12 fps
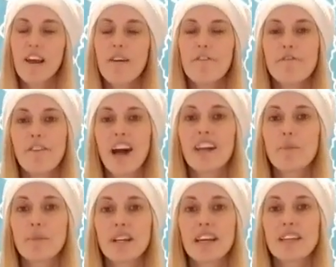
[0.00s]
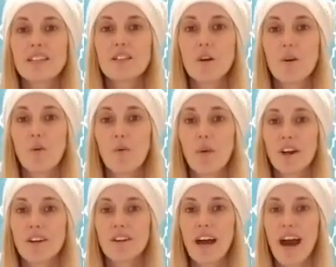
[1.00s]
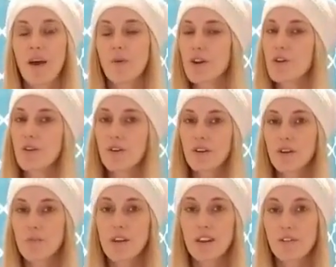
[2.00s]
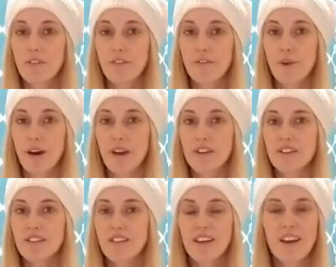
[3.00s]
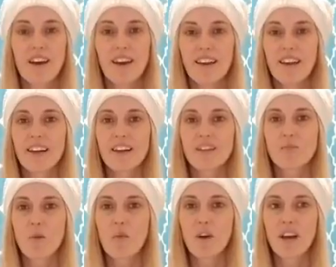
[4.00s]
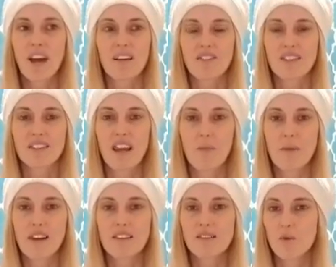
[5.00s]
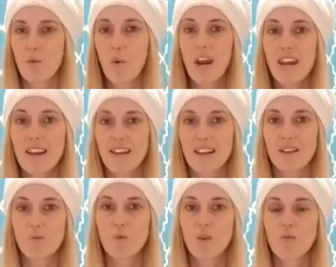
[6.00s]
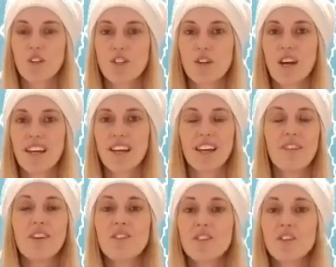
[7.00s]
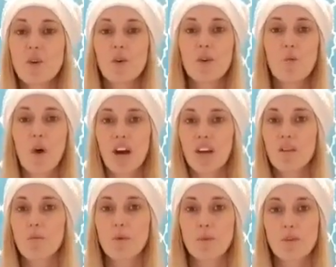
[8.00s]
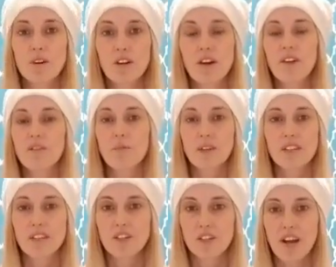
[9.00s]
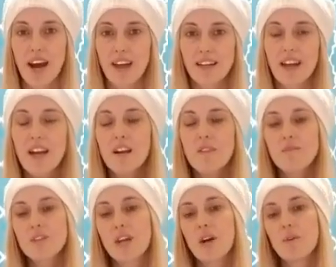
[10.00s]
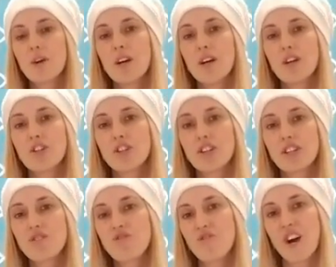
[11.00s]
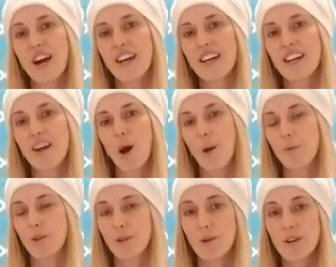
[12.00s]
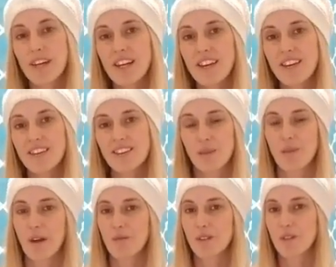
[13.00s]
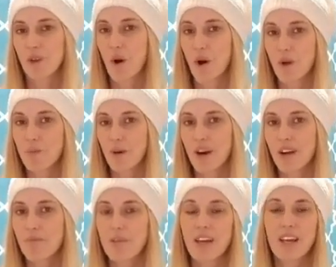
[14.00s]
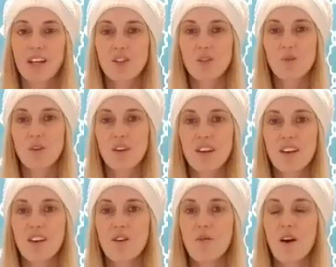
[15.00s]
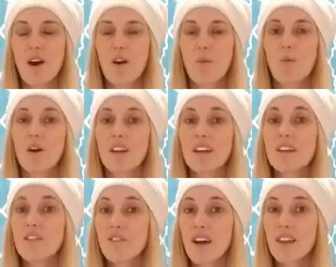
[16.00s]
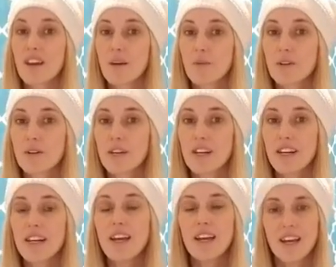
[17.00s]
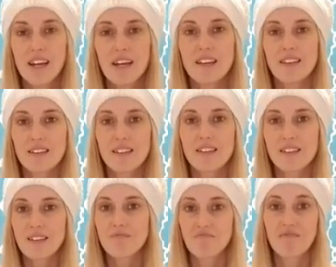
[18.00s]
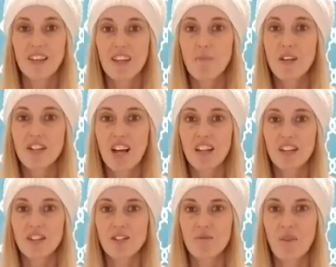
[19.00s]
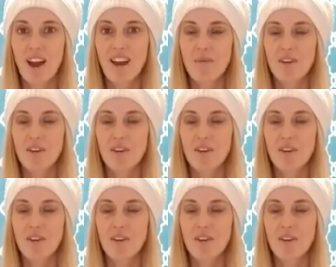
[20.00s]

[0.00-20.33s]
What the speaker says: Find a place where you're at, where you know you're going to be there for a few hours, and get in a small workout. If it's 10 minutes, great. That's more than what you got in, even if it's going and walking the perimeter of the place that you're at. So just finding opportunity sometimes is the hard part. Making sure that you are willing to find that opportunity it can be a challenge, right?